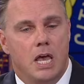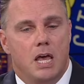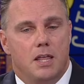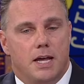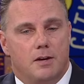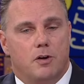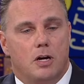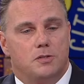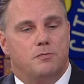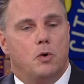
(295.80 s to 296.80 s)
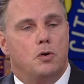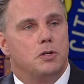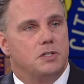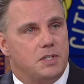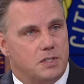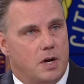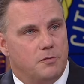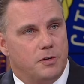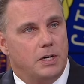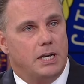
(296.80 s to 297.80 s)
that have caused voters
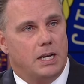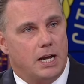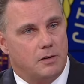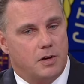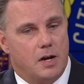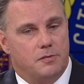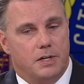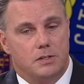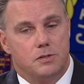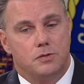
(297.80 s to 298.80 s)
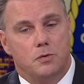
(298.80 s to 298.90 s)
discomfort and lack of confidence. And so